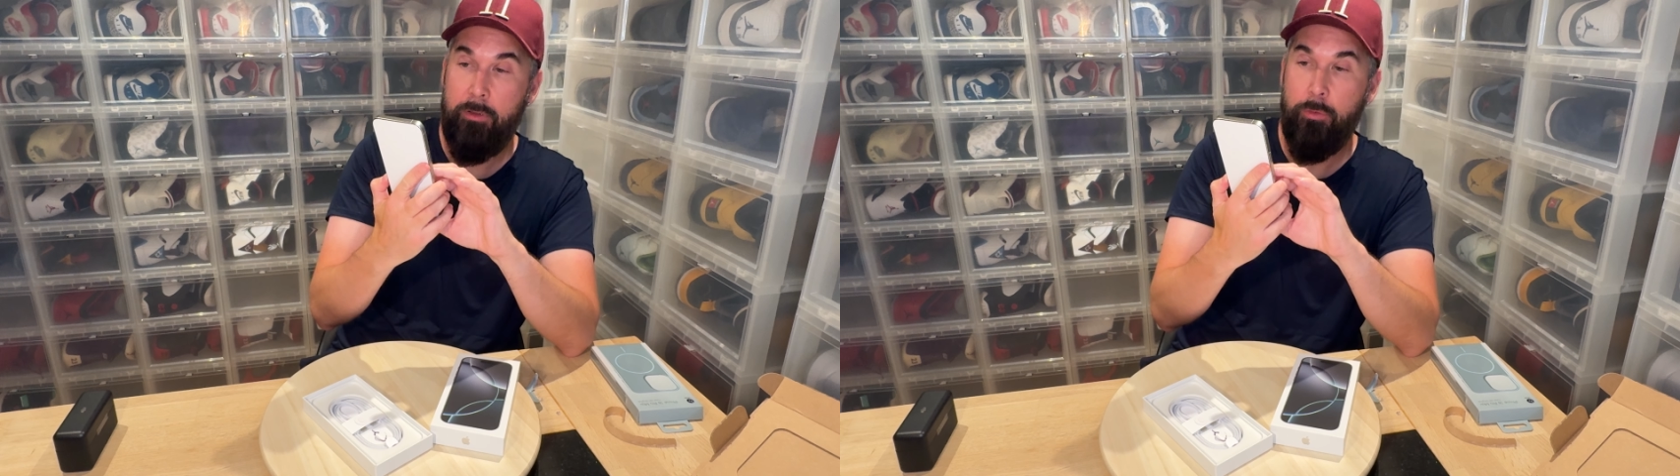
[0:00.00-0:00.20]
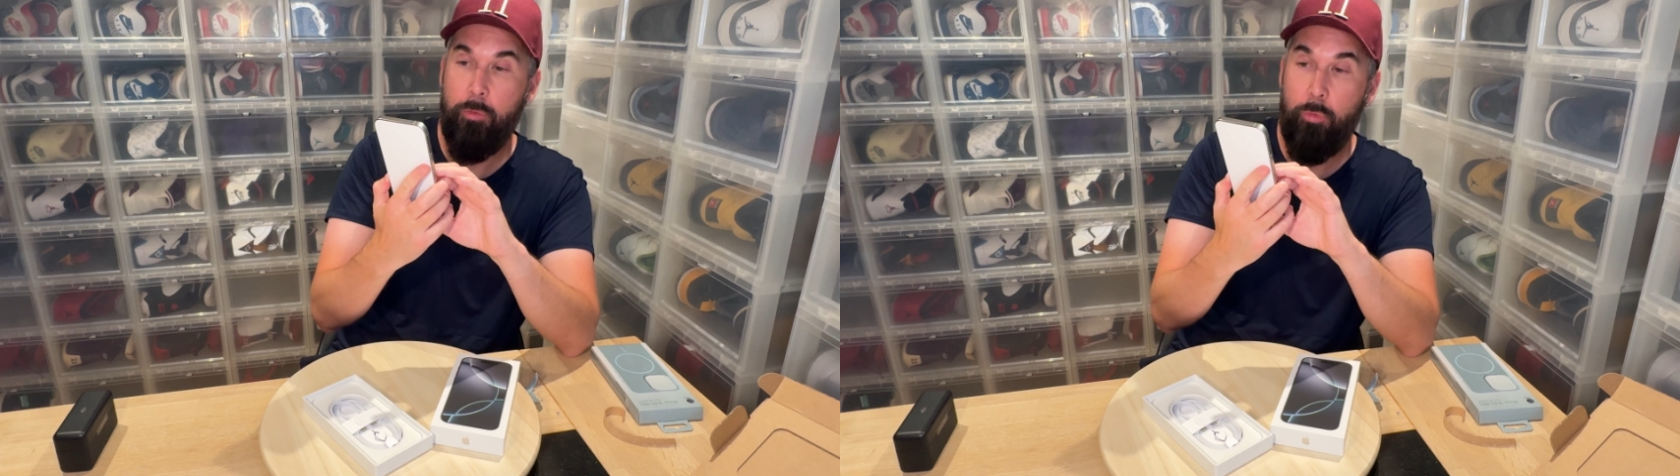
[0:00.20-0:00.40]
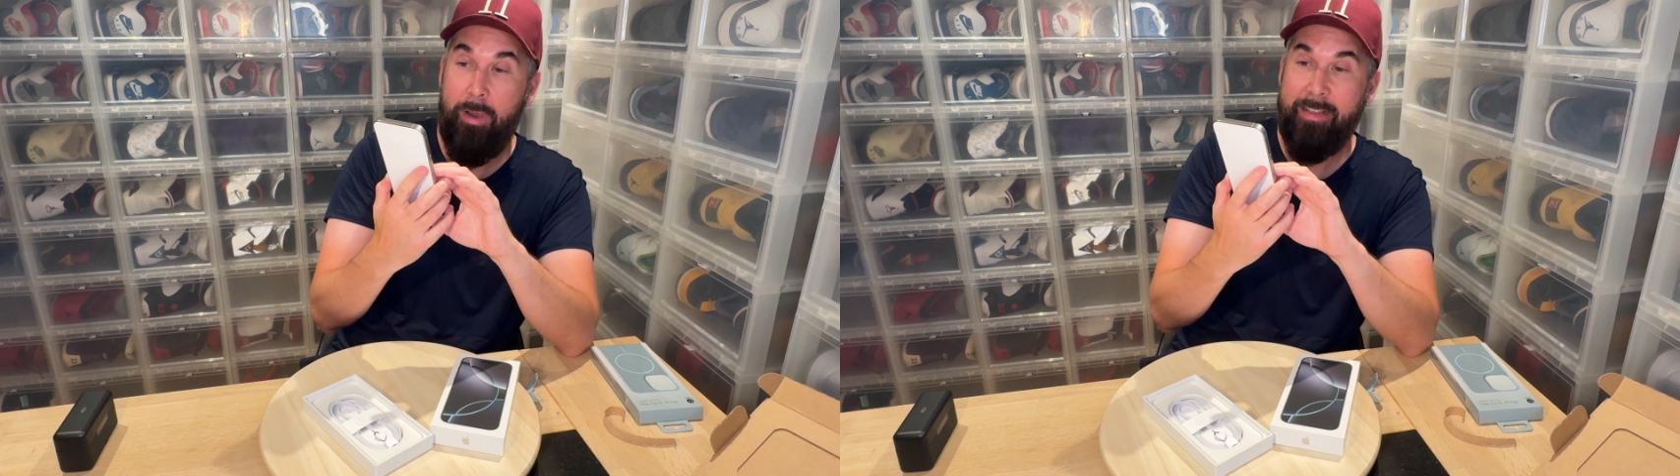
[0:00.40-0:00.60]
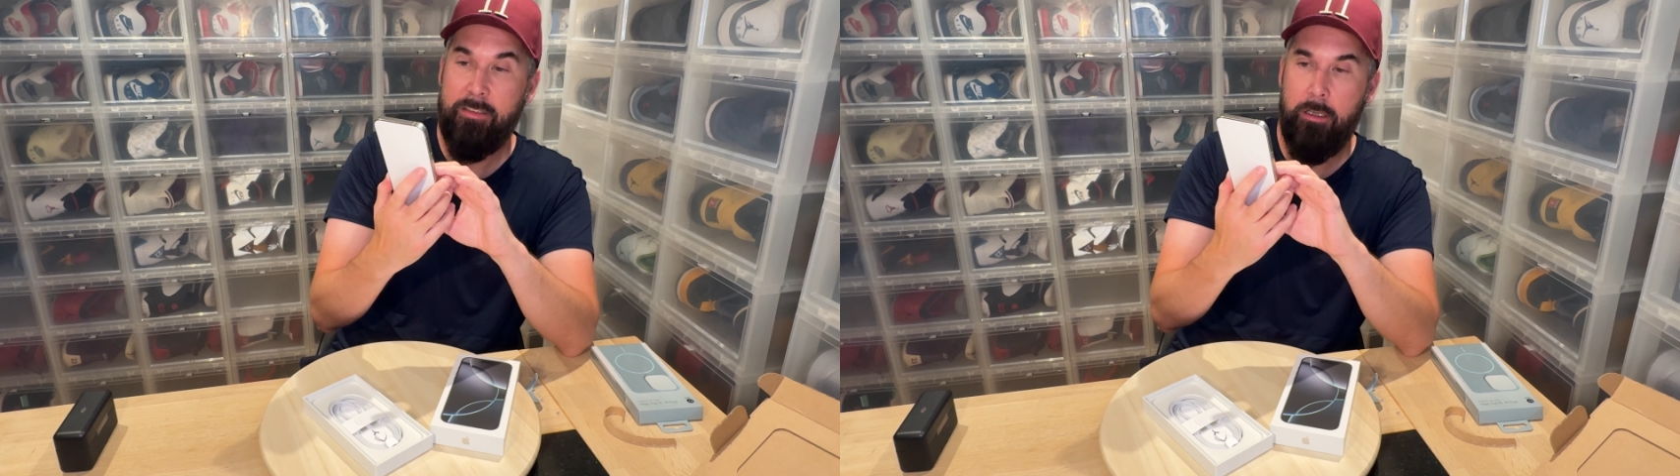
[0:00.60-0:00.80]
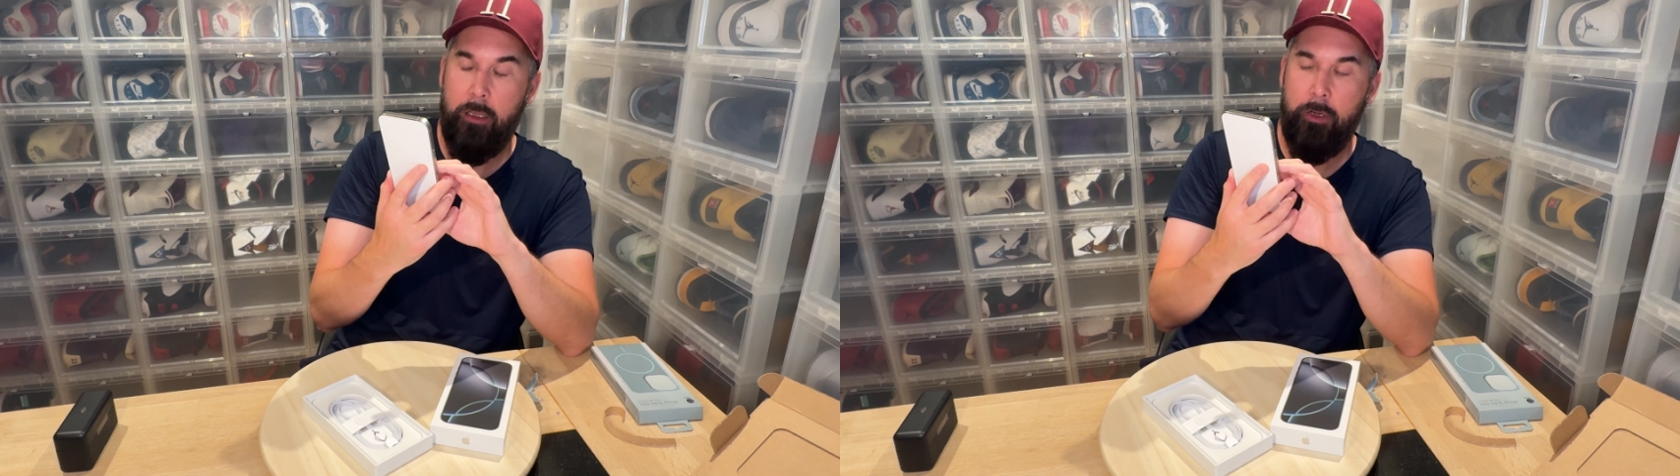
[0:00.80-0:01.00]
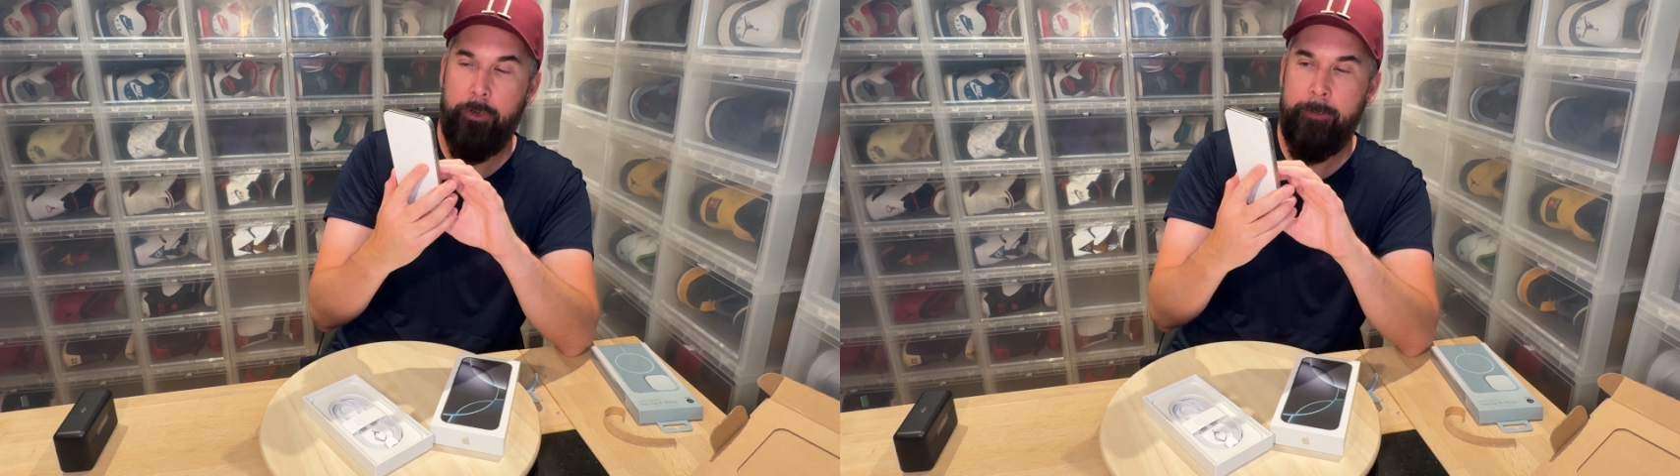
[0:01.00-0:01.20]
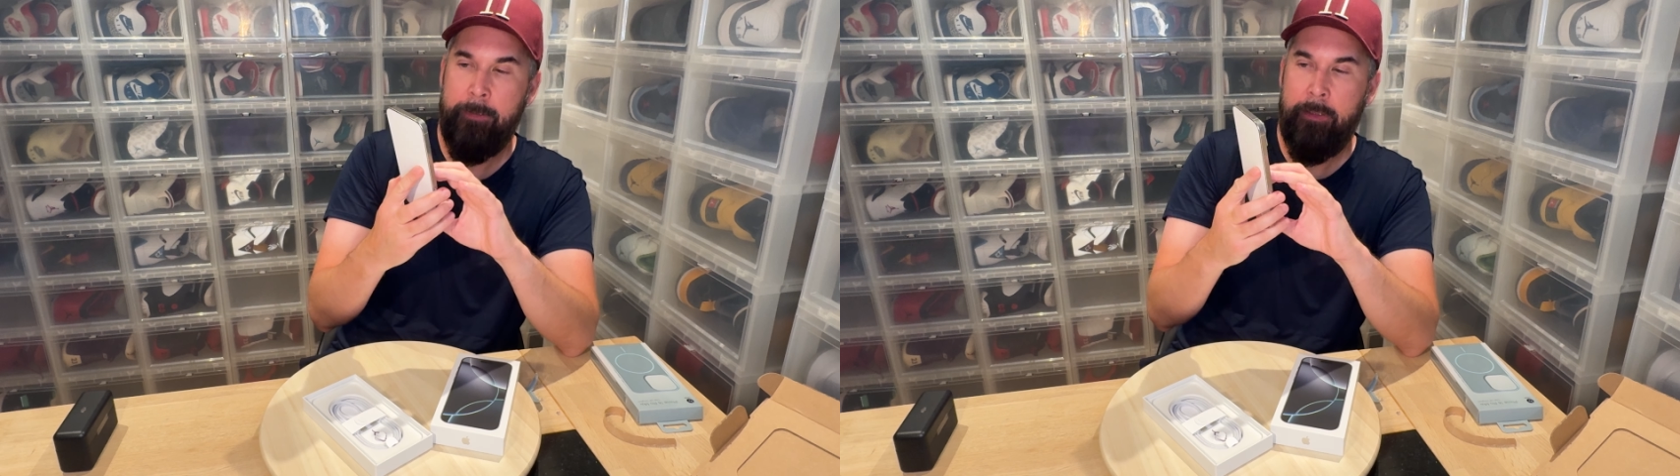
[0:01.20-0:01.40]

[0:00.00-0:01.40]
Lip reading: white color,